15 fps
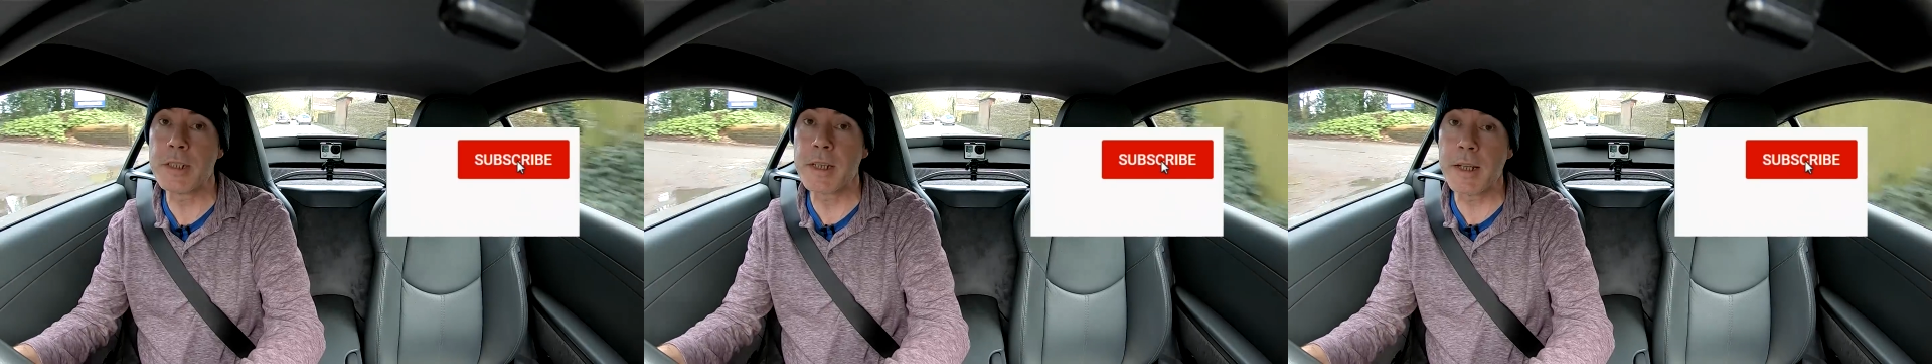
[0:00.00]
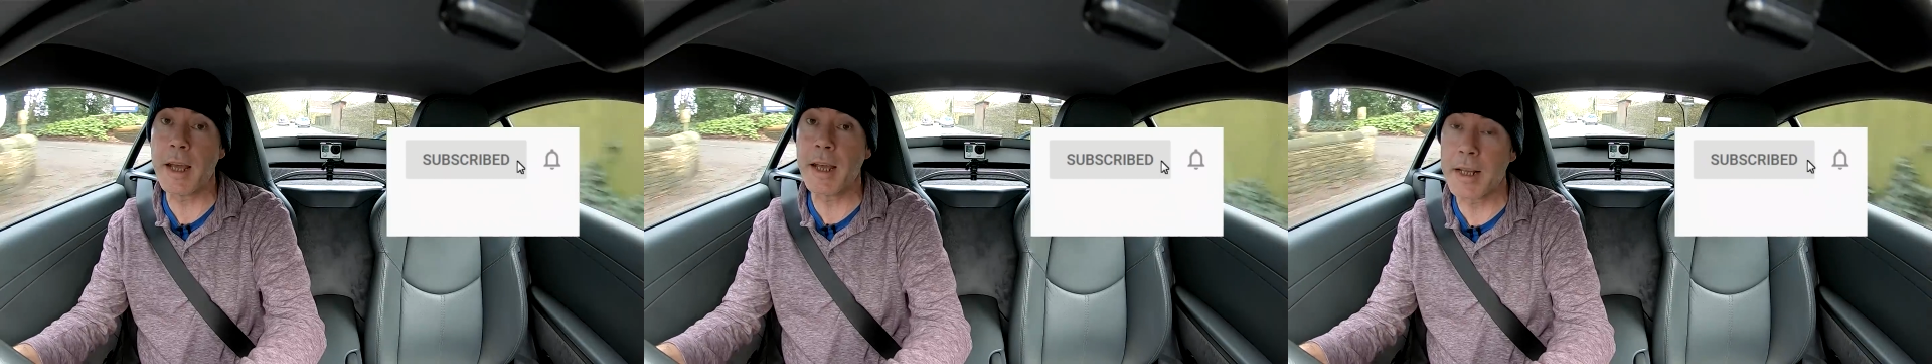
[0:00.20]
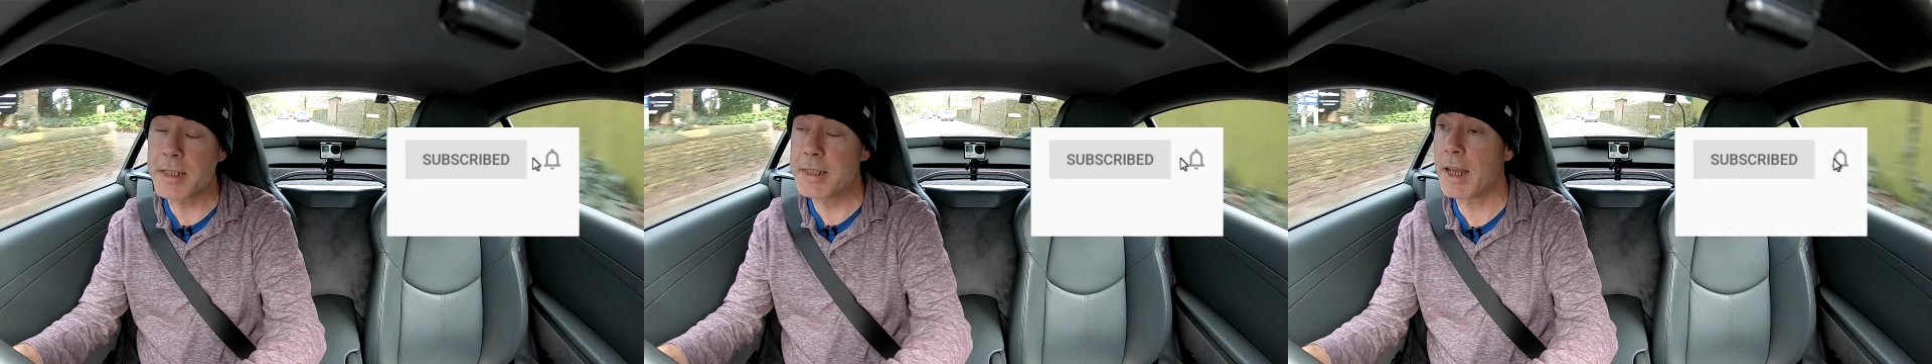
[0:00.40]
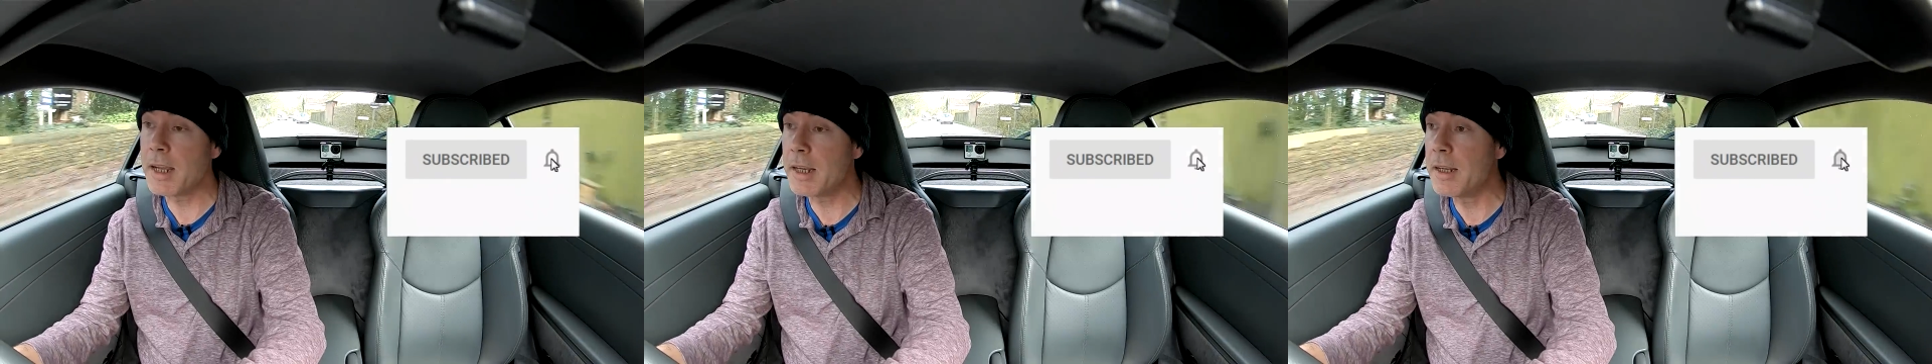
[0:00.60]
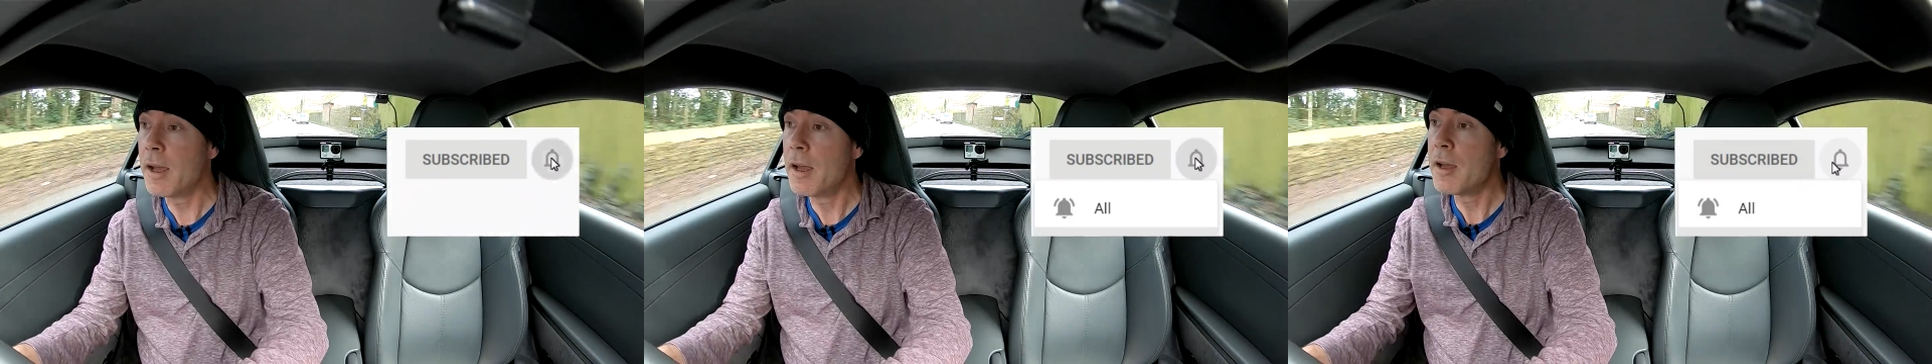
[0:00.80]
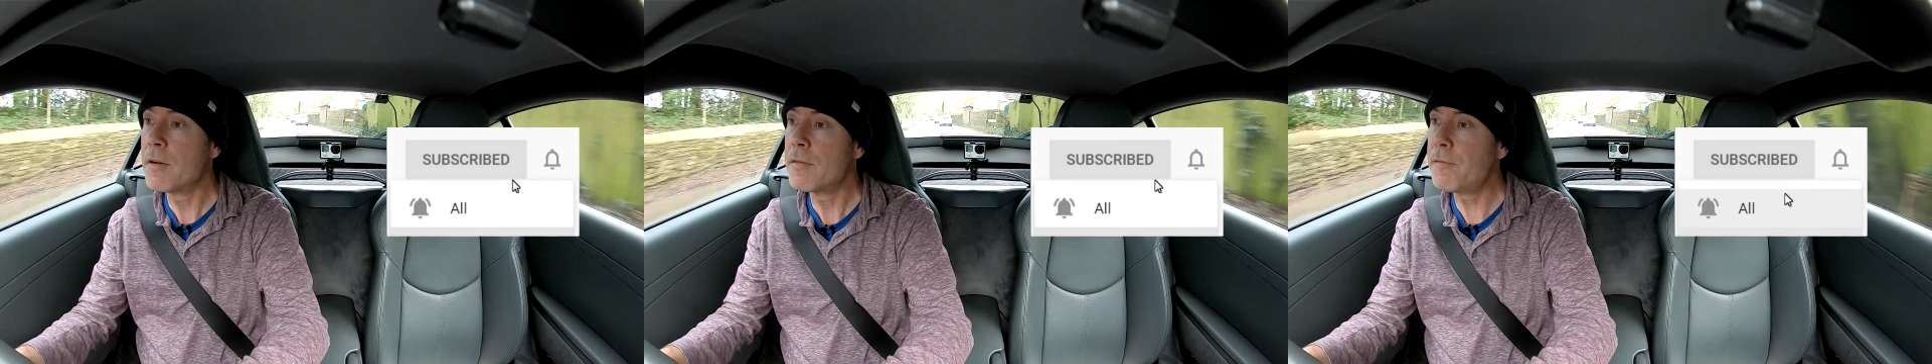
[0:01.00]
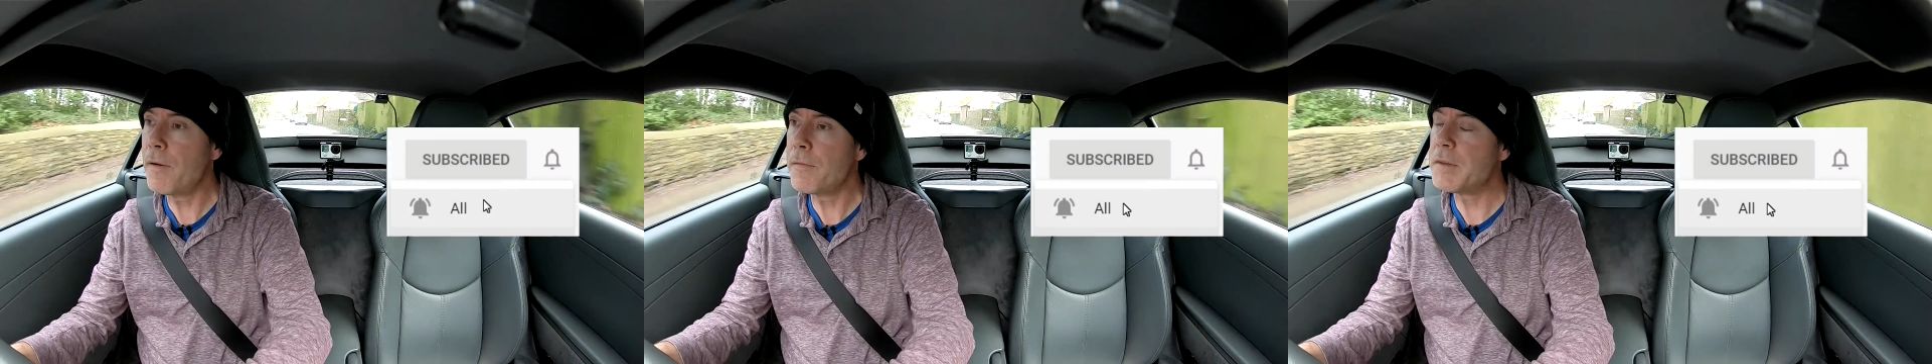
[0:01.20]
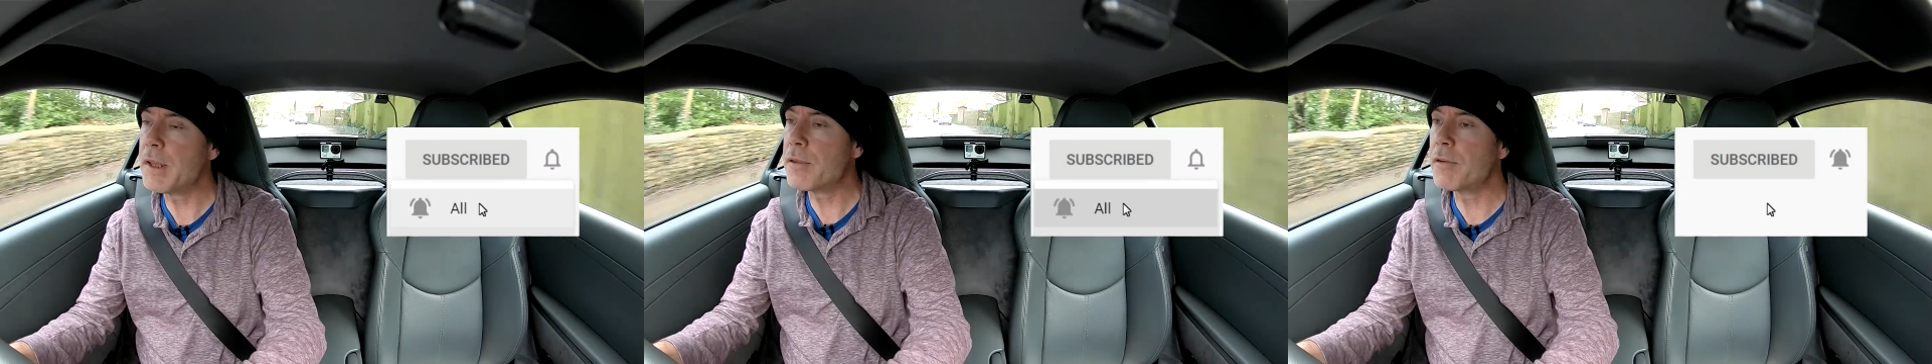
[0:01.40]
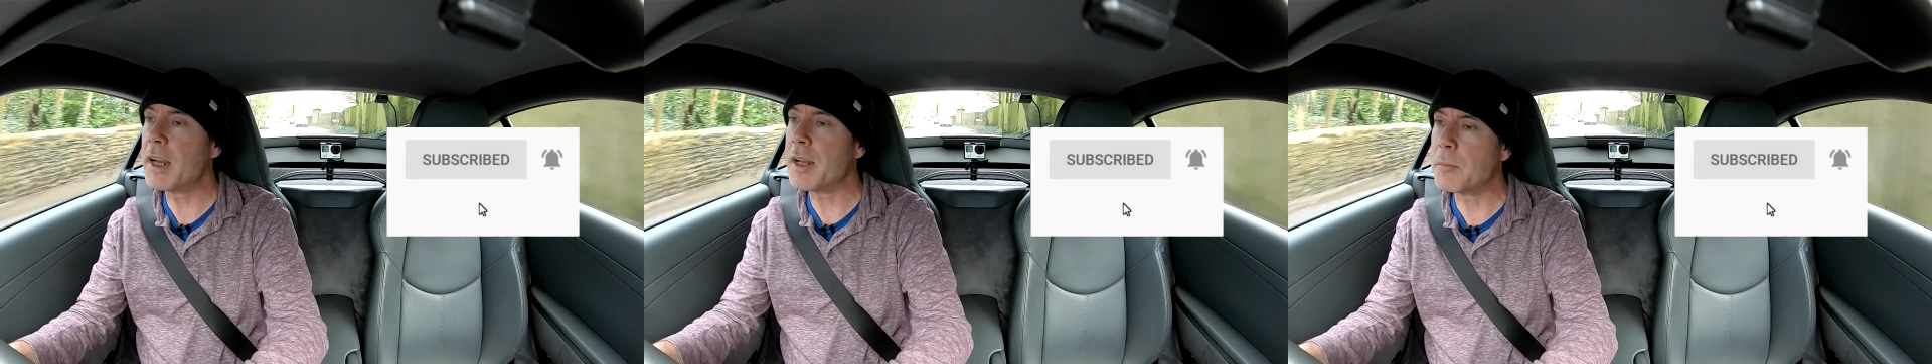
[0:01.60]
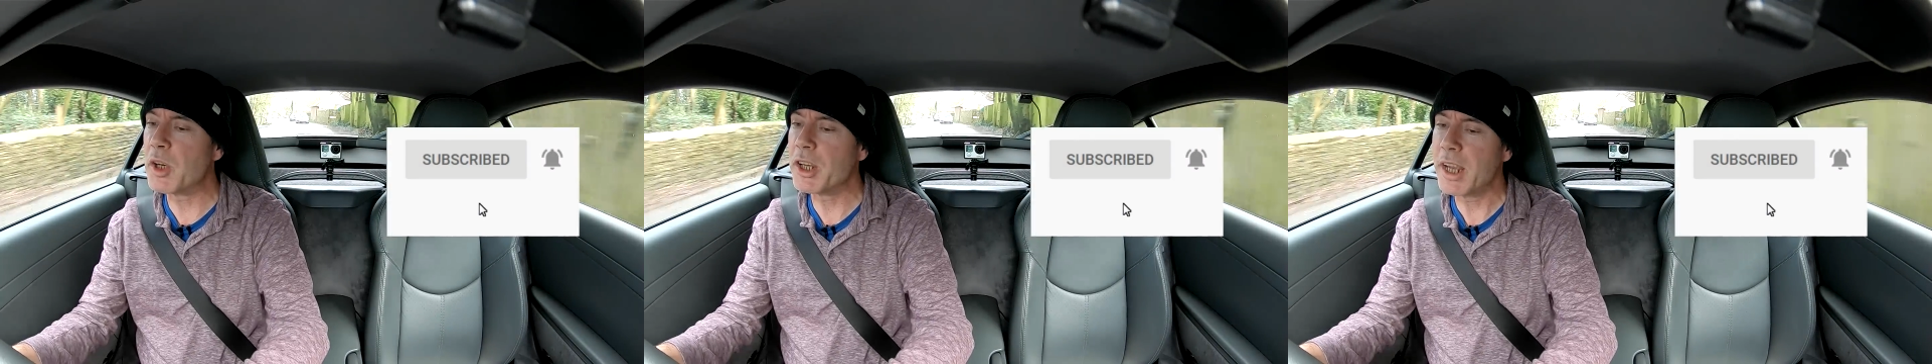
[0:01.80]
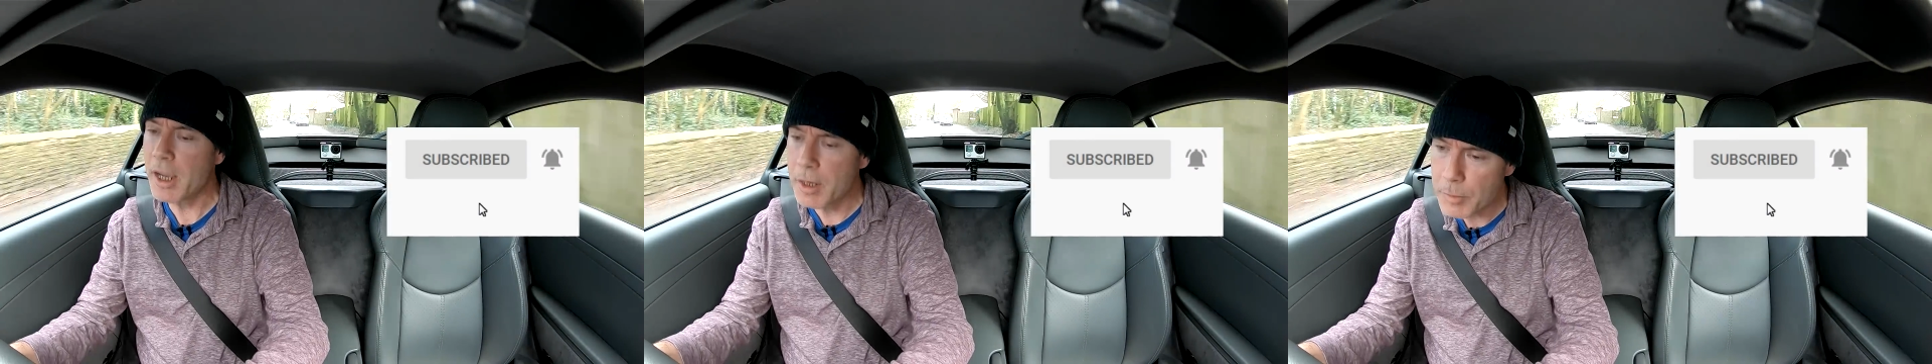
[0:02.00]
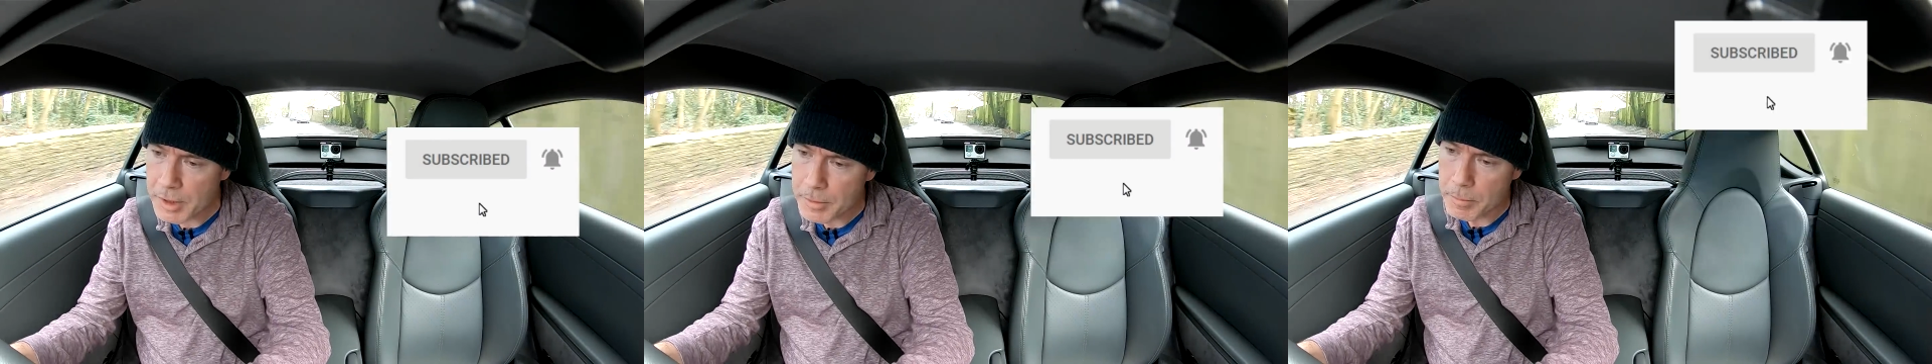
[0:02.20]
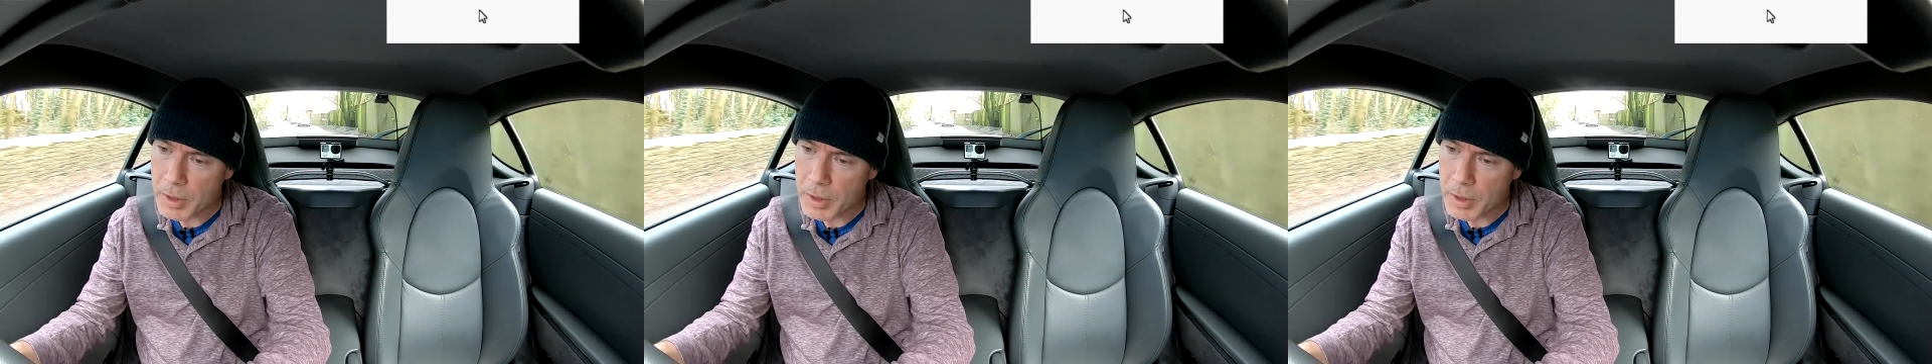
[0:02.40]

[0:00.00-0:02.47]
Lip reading: Today is day 53 in my Cayman.